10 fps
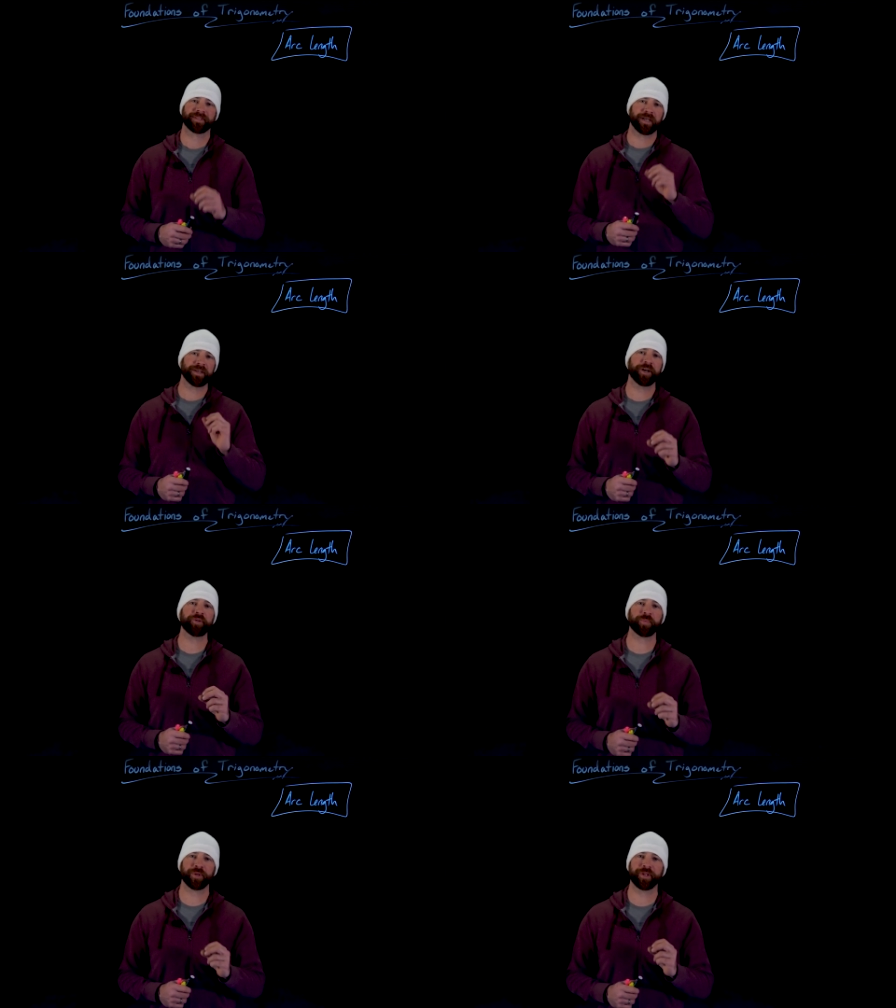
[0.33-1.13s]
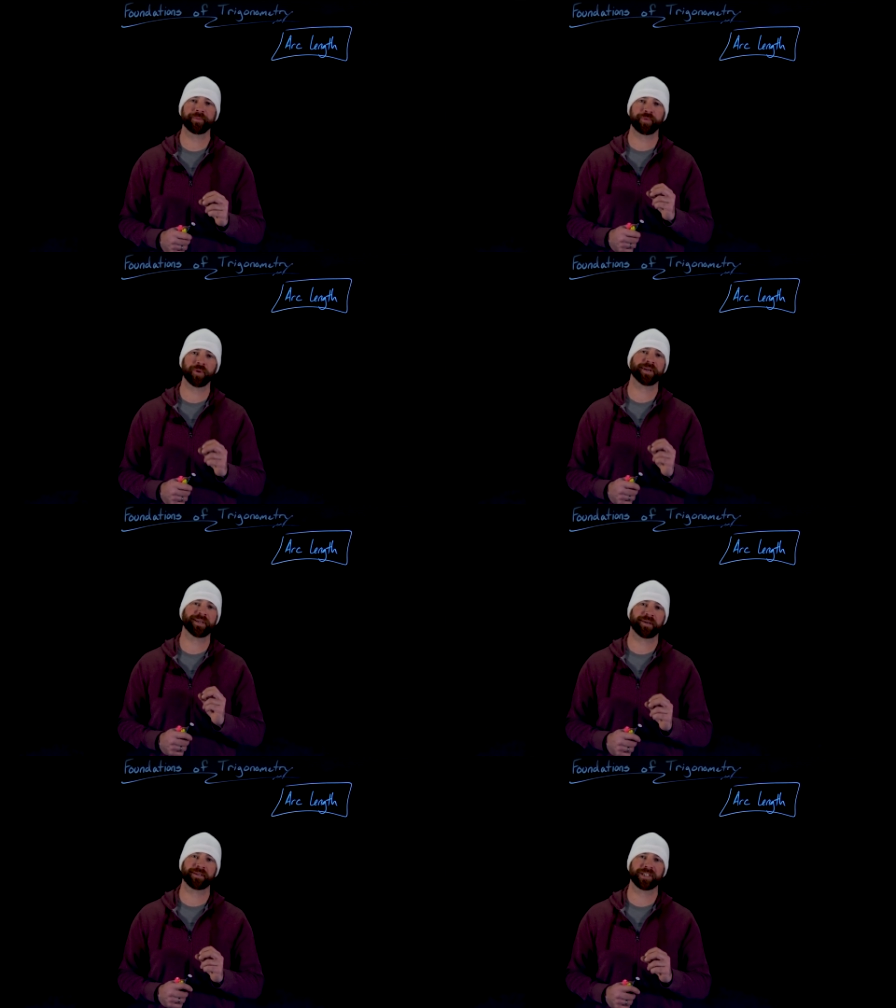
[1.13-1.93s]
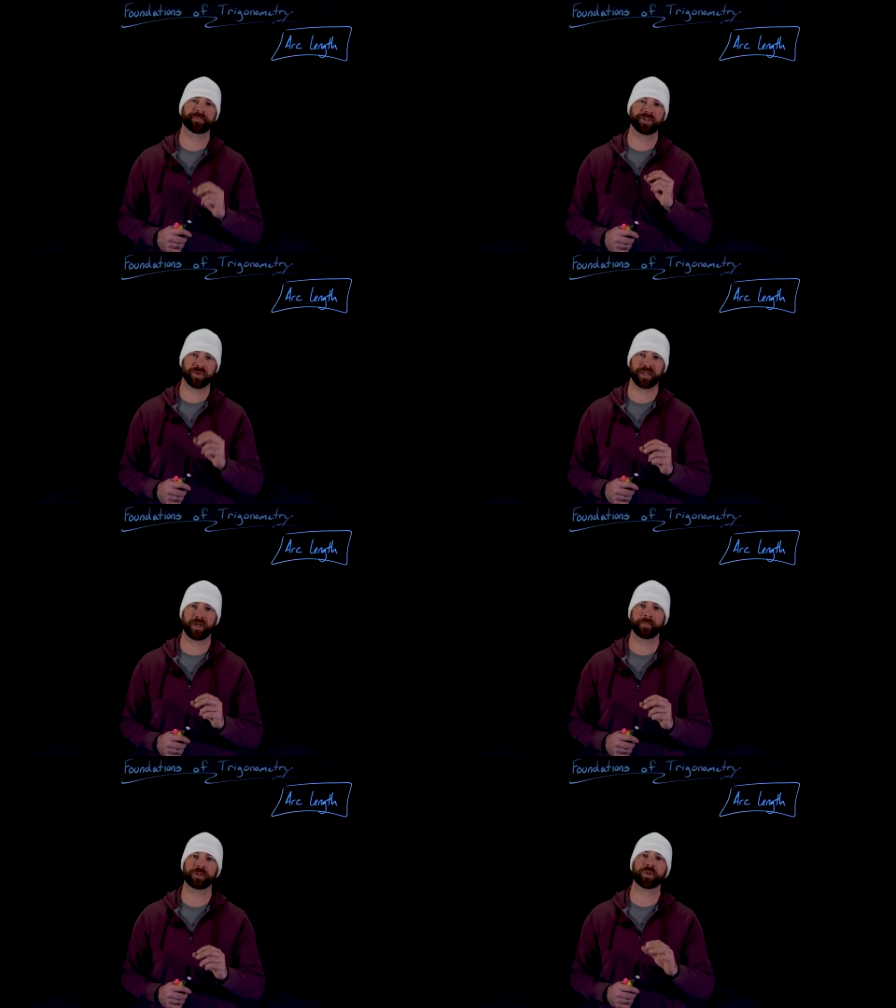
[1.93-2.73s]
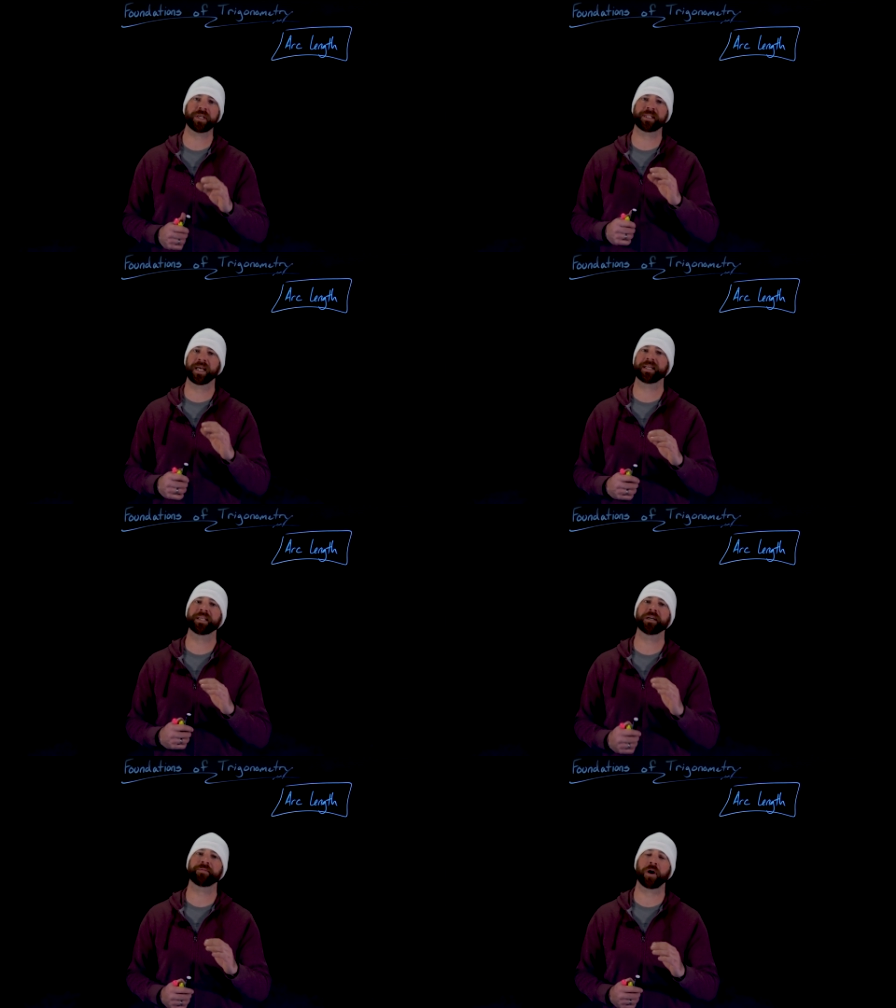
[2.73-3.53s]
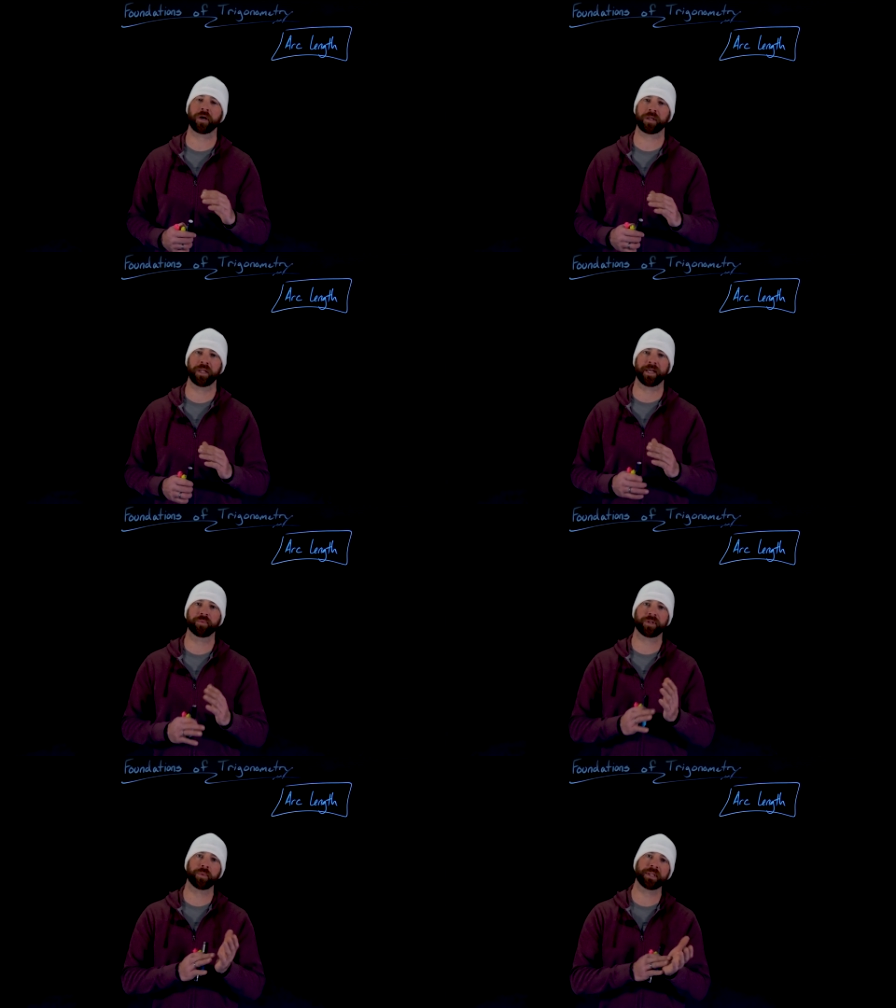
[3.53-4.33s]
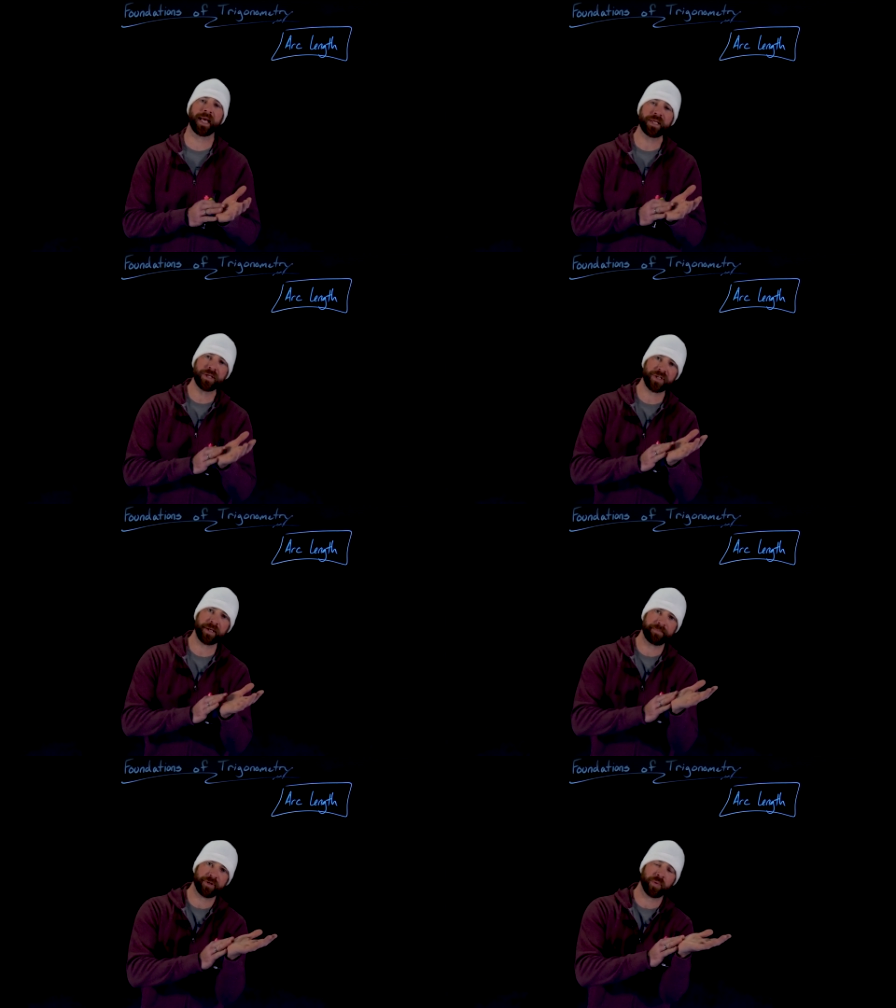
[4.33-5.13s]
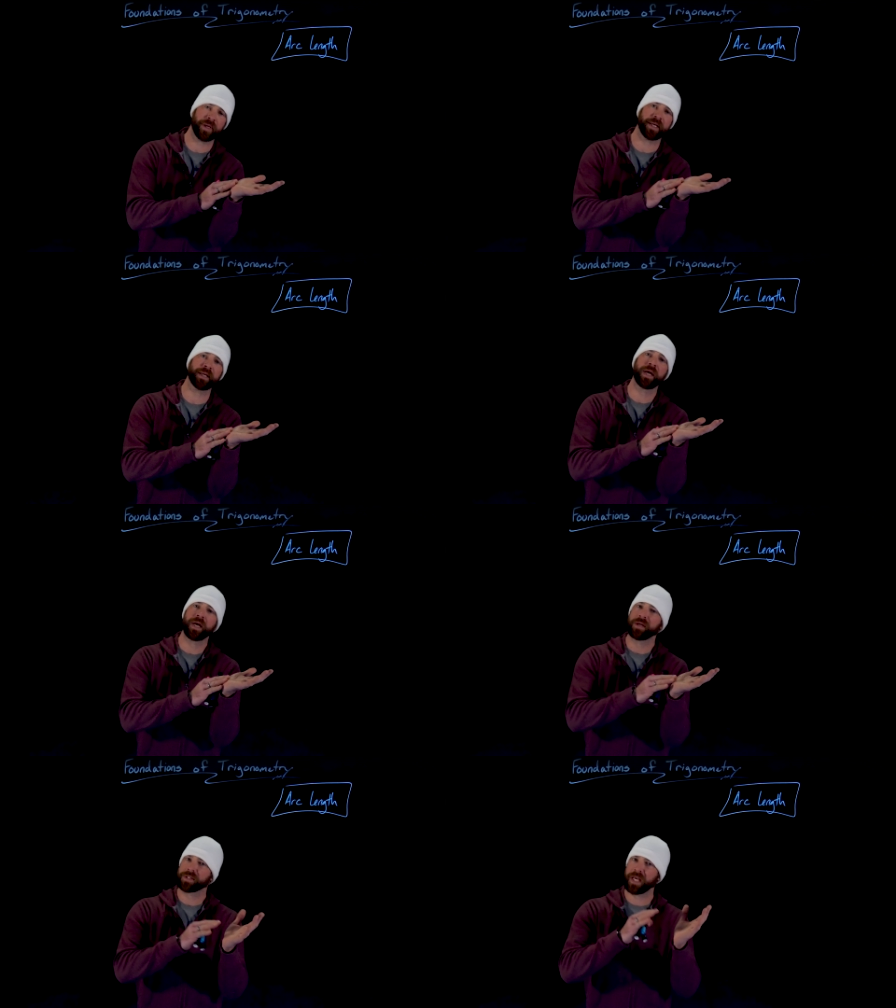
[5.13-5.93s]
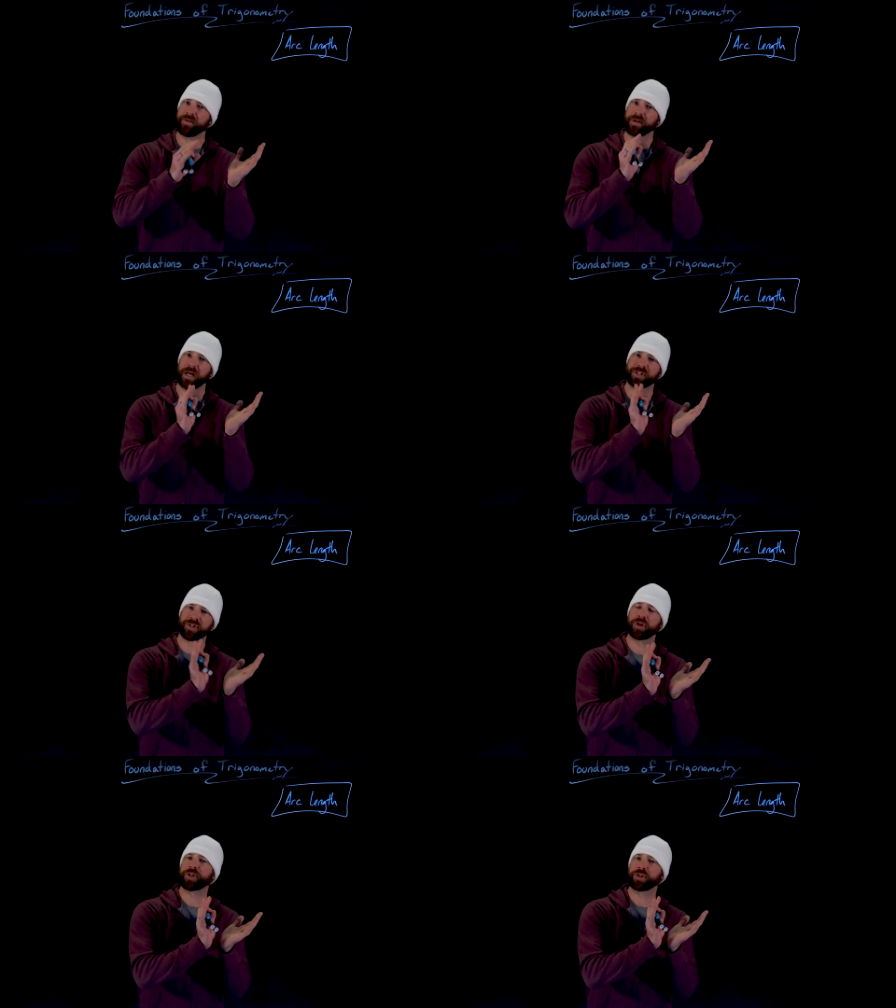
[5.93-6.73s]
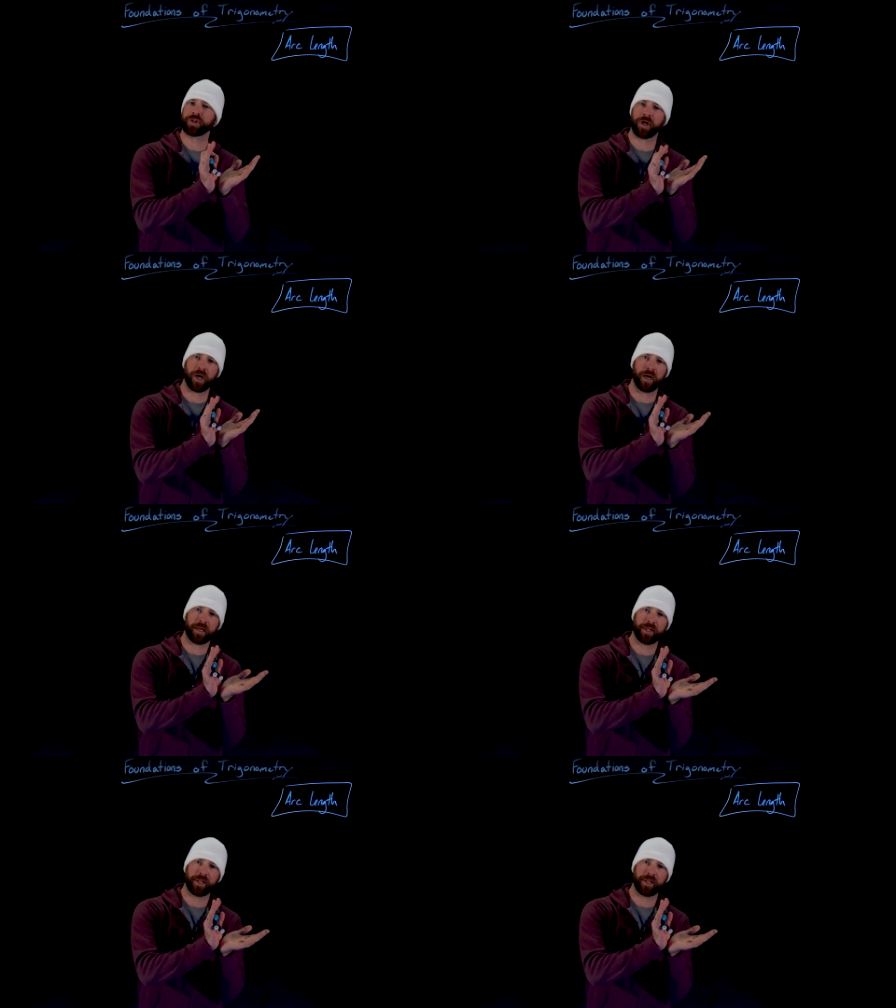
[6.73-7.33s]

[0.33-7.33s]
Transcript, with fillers: Another really important concept in trigonometry is the idea of arc length, with the relationship between, say, a, a circular arc.